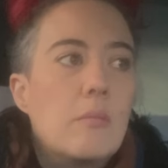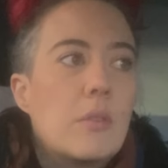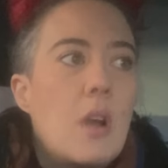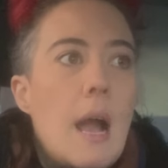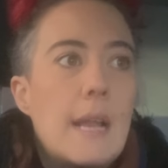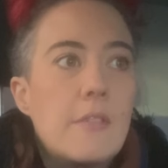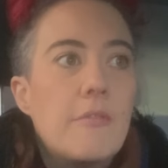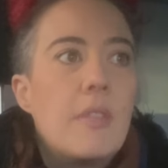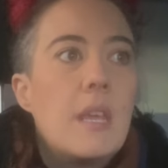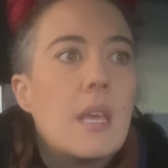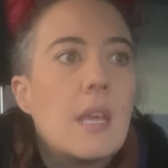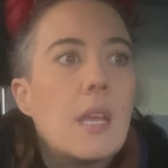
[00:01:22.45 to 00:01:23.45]
kind of
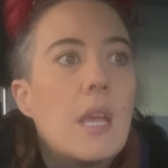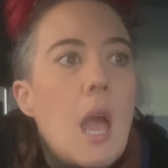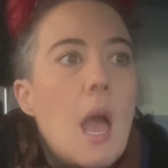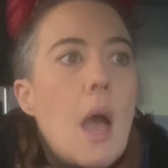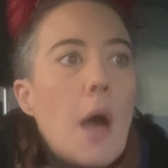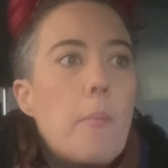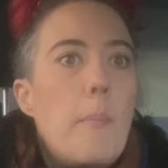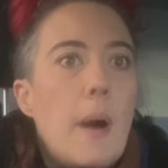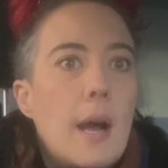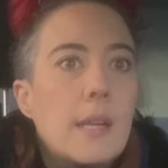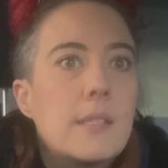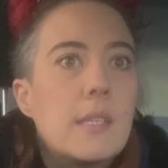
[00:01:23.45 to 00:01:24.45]
thing,
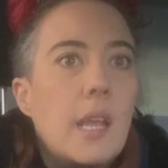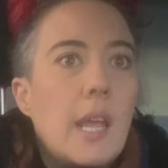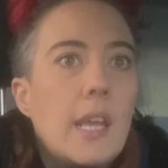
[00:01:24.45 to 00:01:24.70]
but